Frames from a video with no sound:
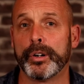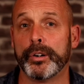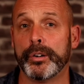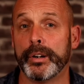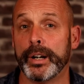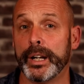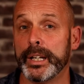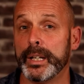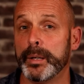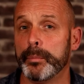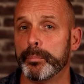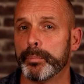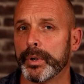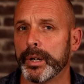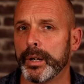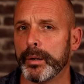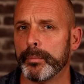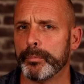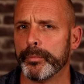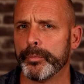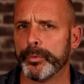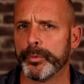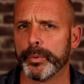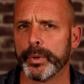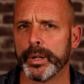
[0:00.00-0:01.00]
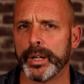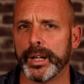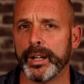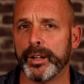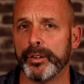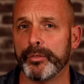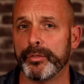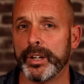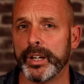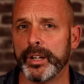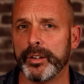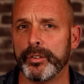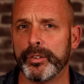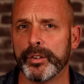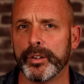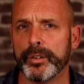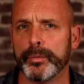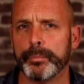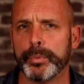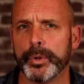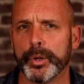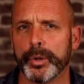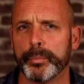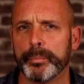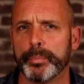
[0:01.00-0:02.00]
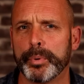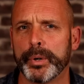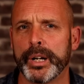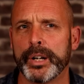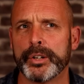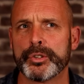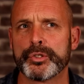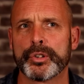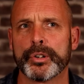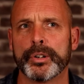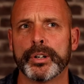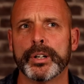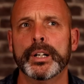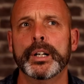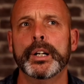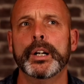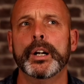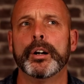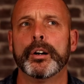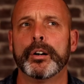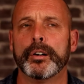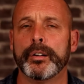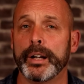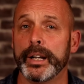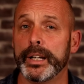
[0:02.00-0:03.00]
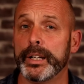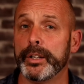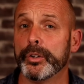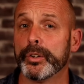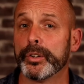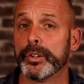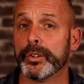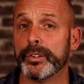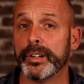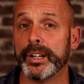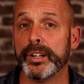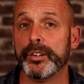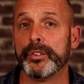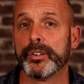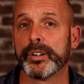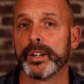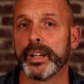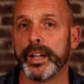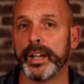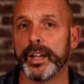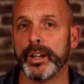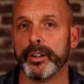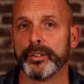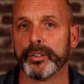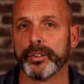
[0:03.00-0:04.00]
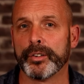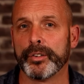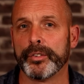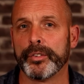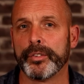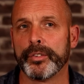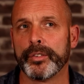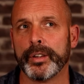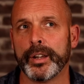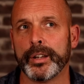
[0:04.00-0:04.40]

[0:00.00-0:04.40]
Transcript: or any problems with elevated blood pressure or any other indicators,